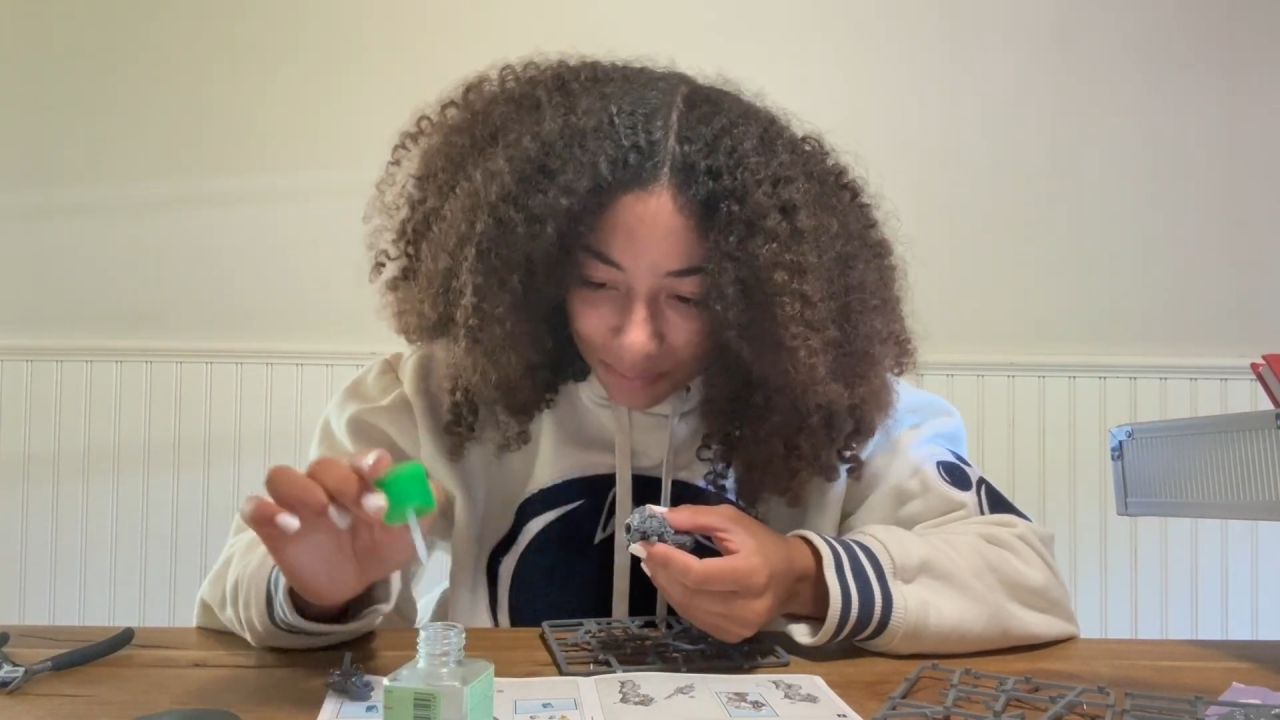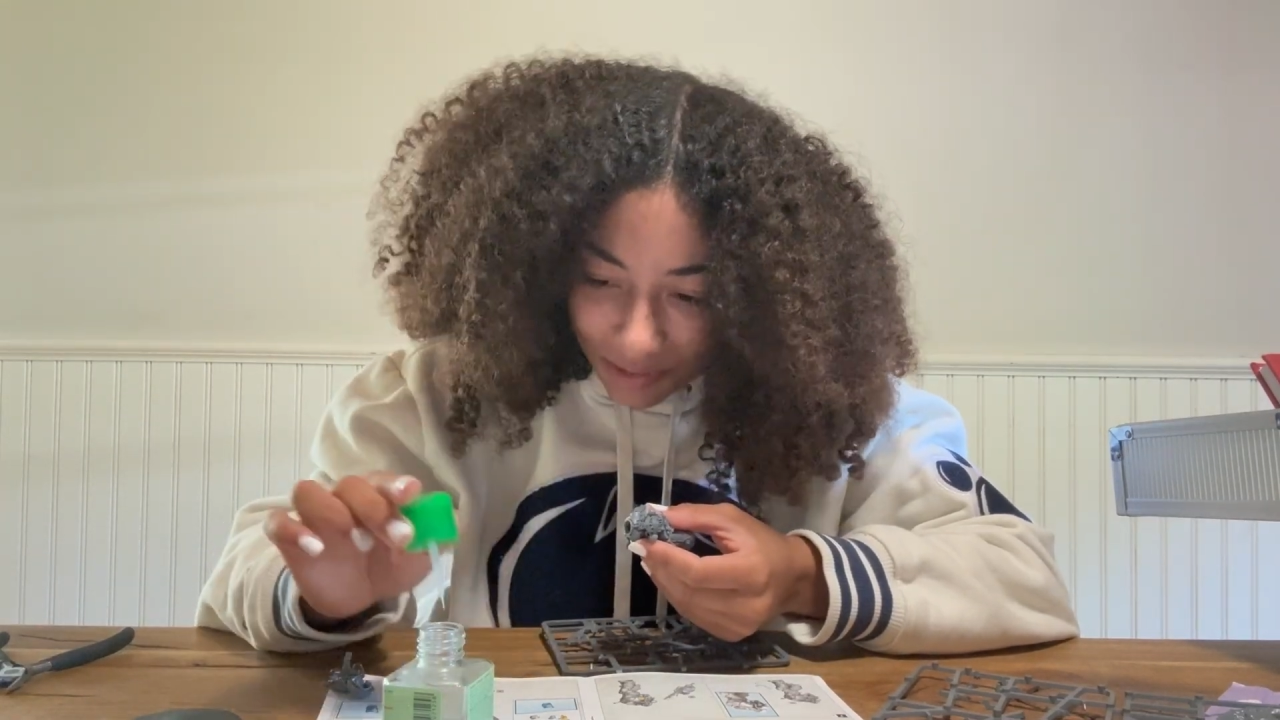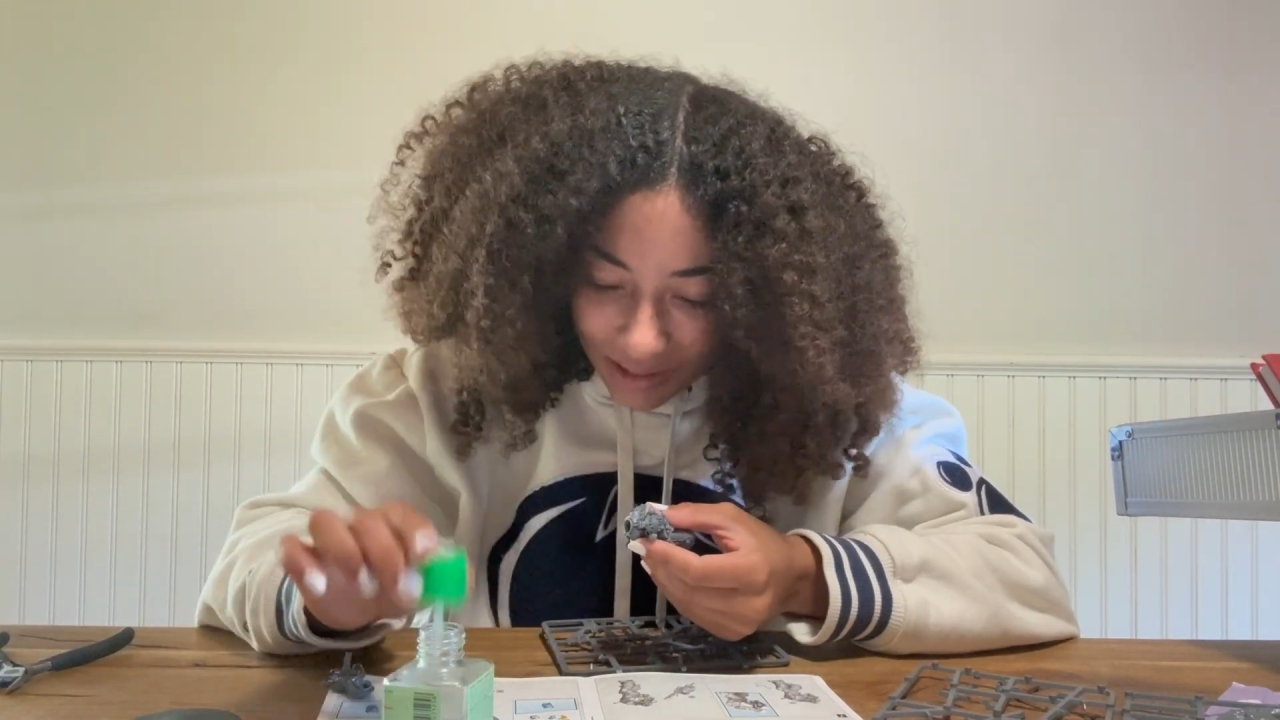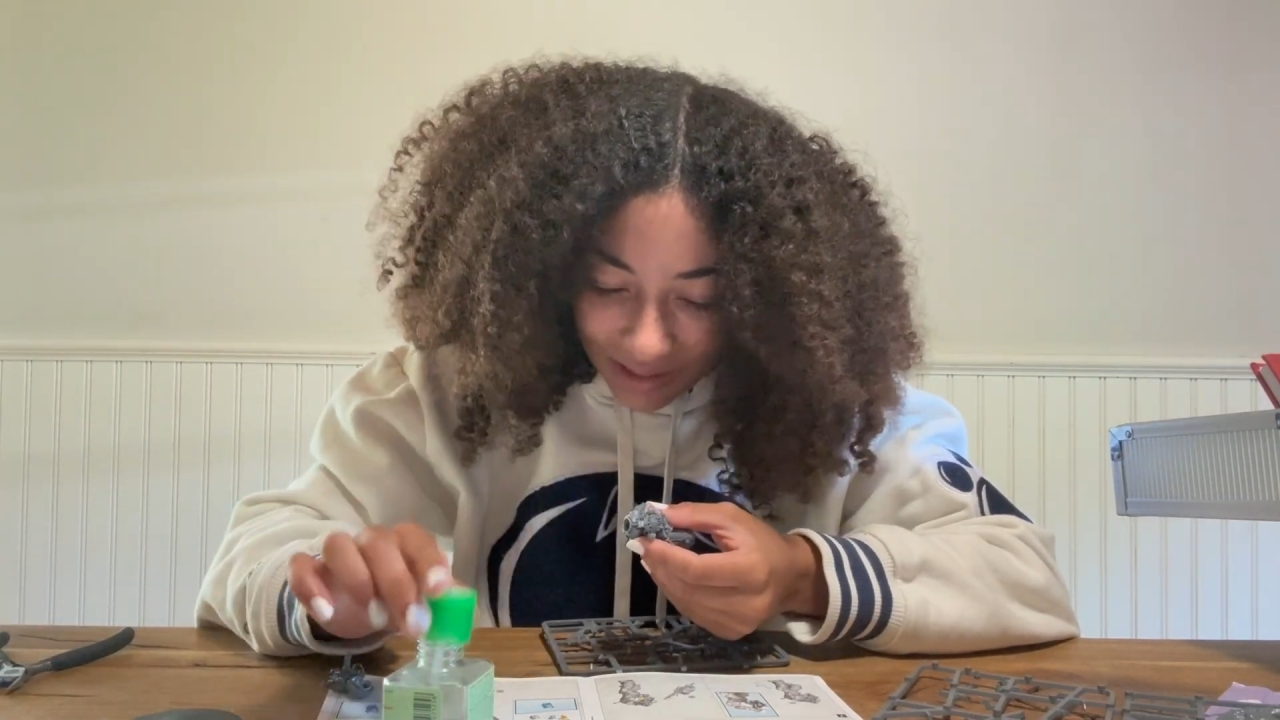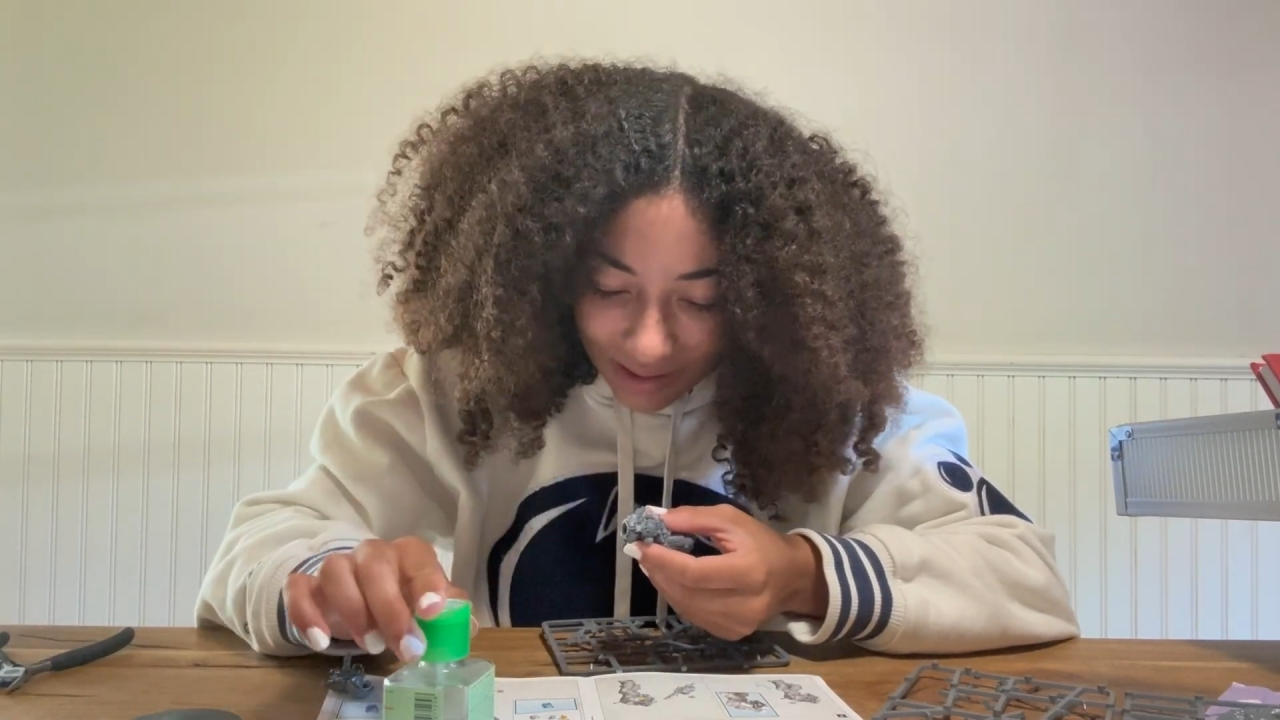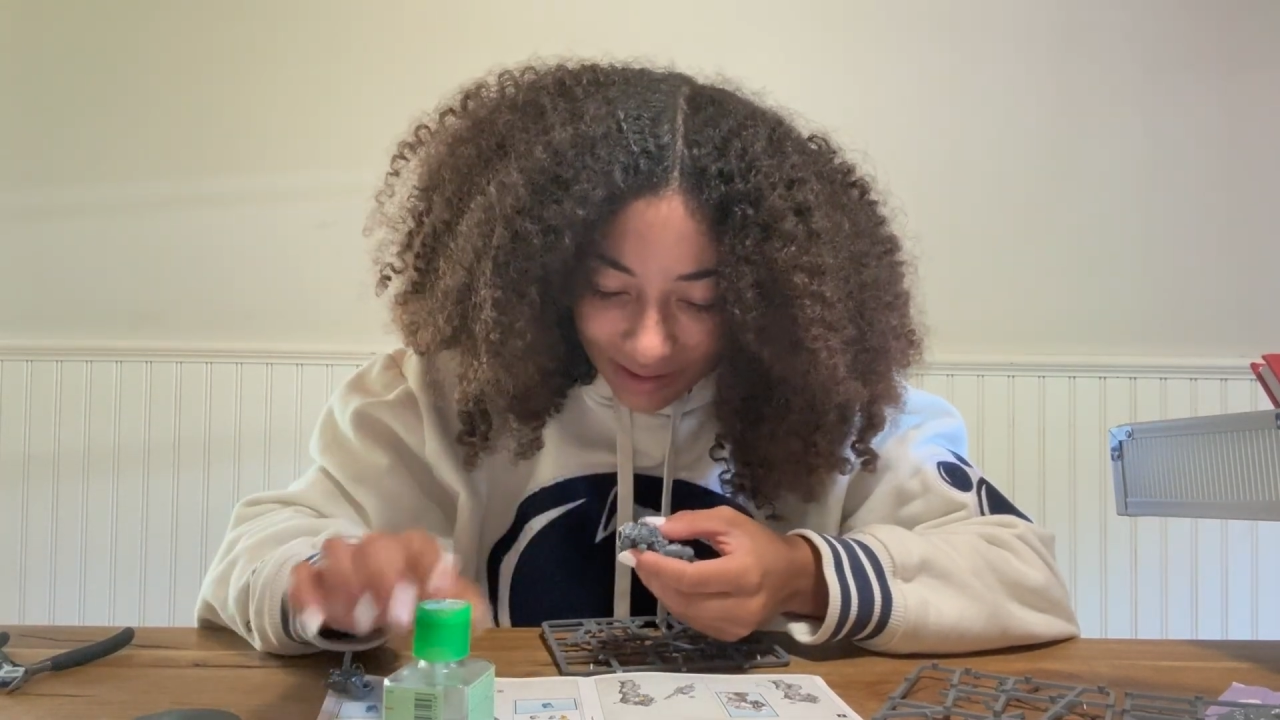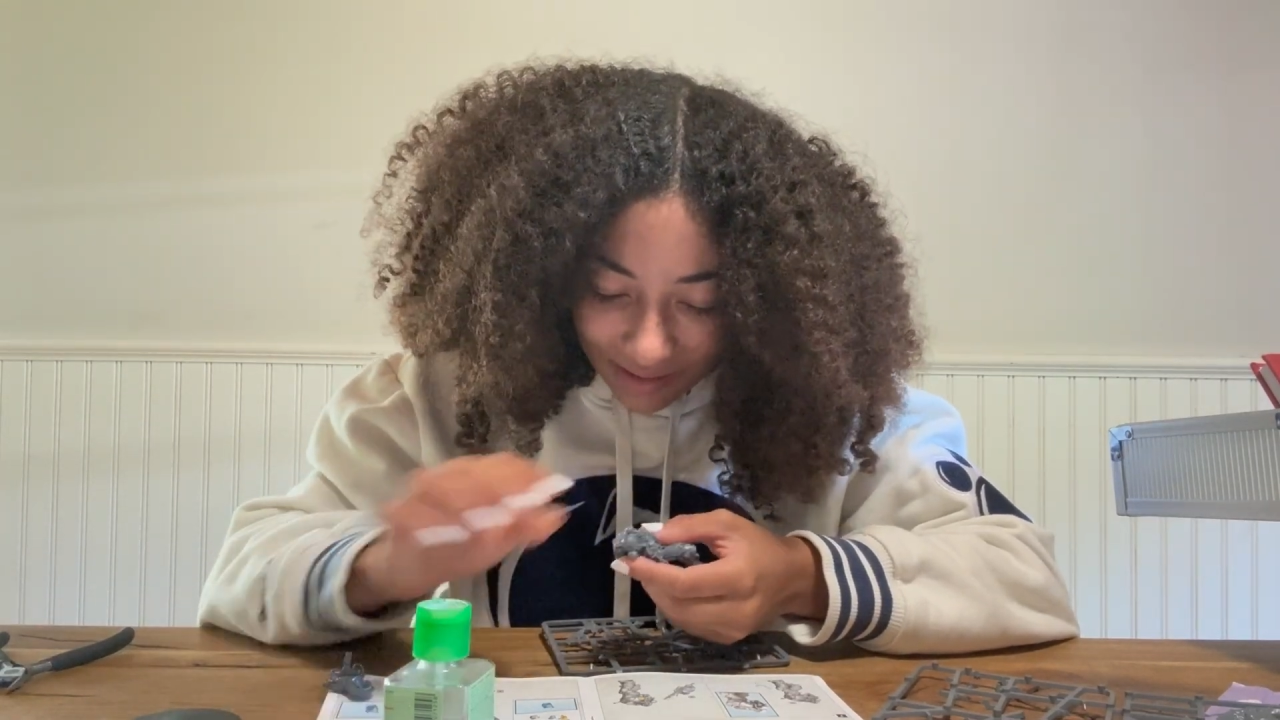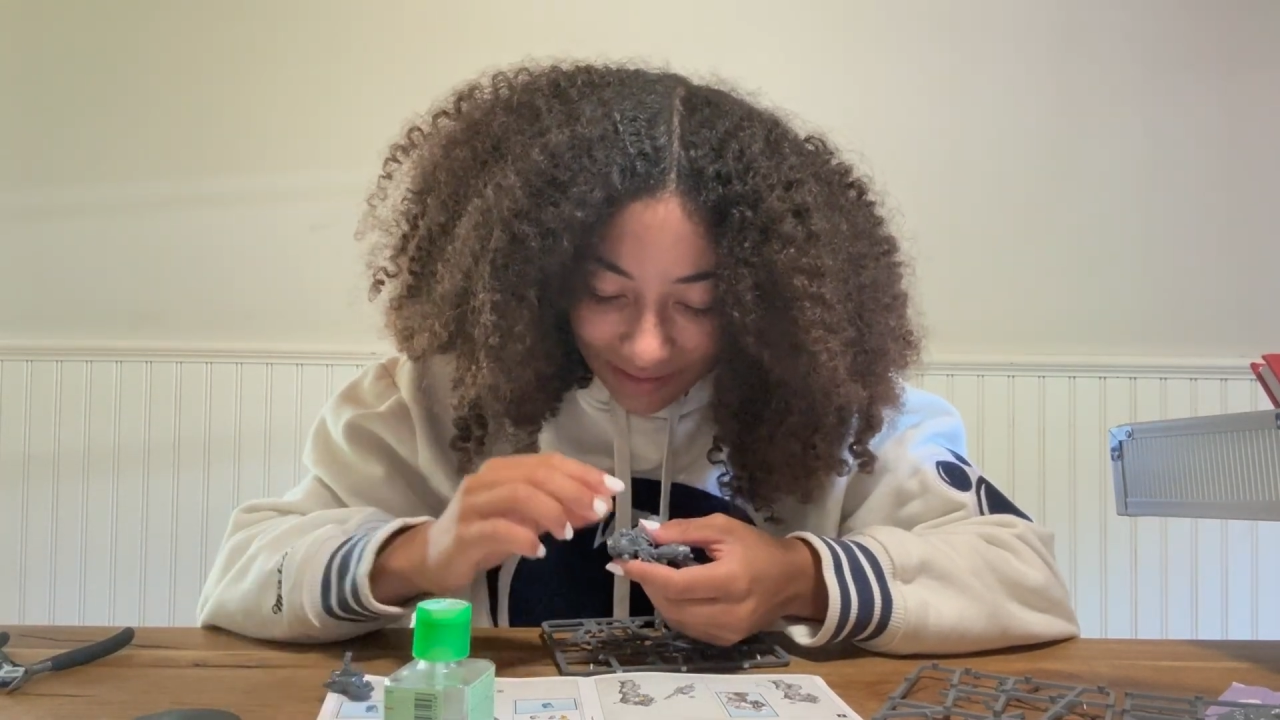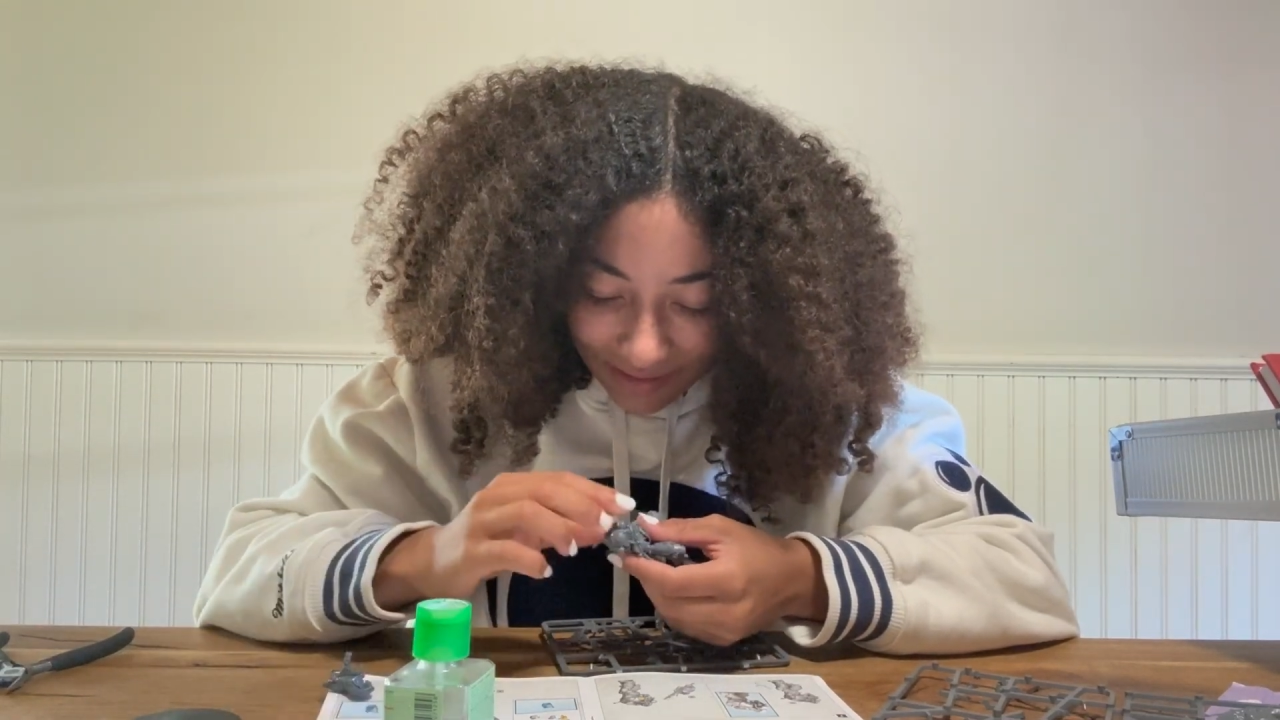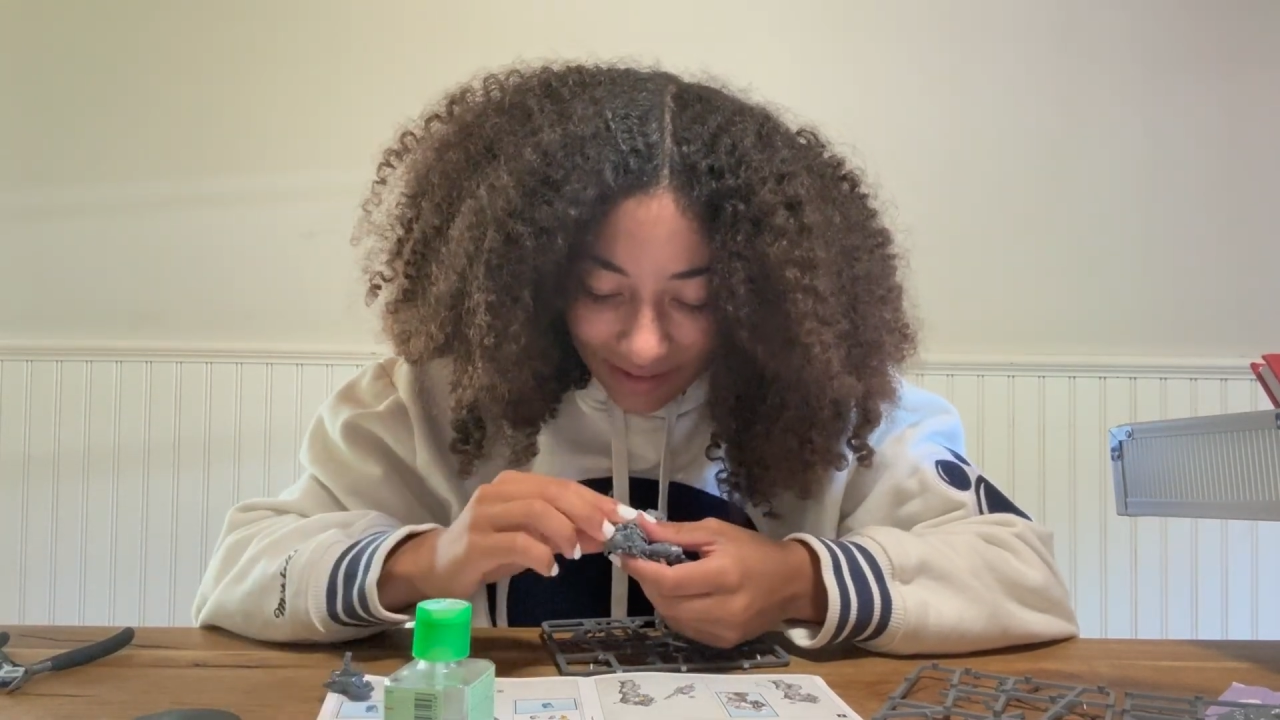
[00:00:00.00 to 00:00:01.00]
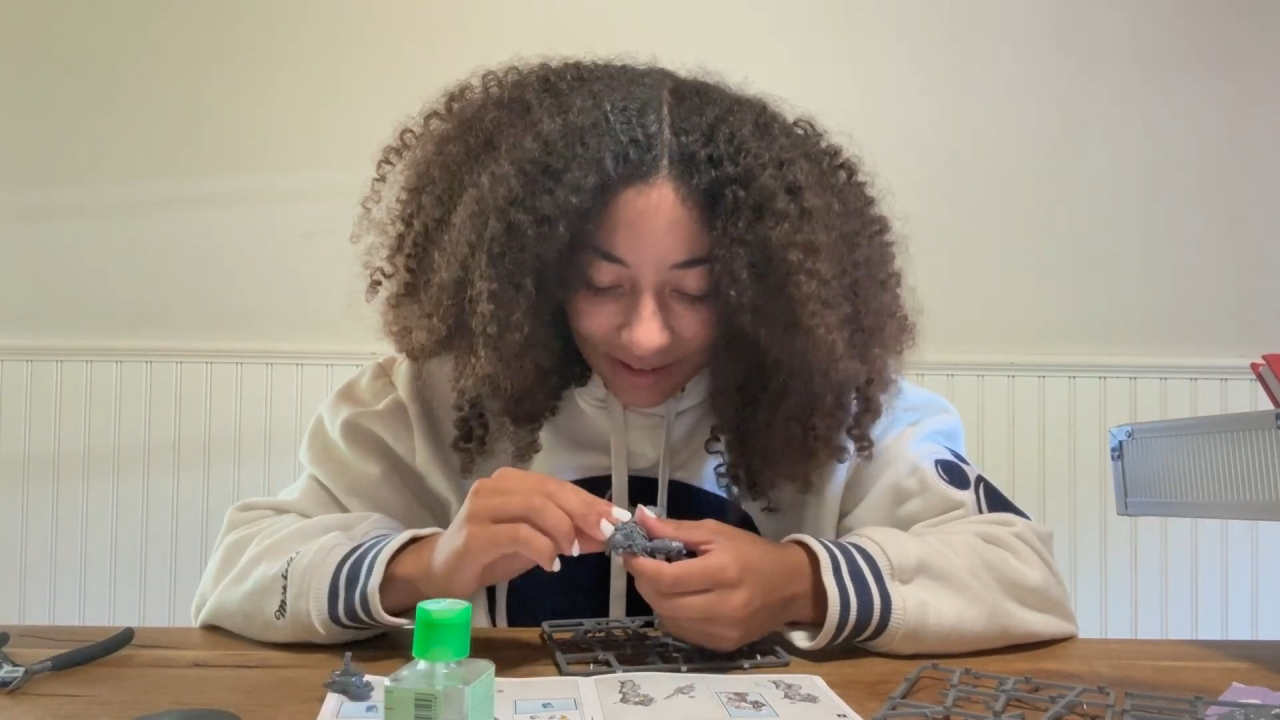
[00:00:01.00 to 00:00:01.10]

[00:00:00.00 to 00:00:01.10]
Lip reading: breaking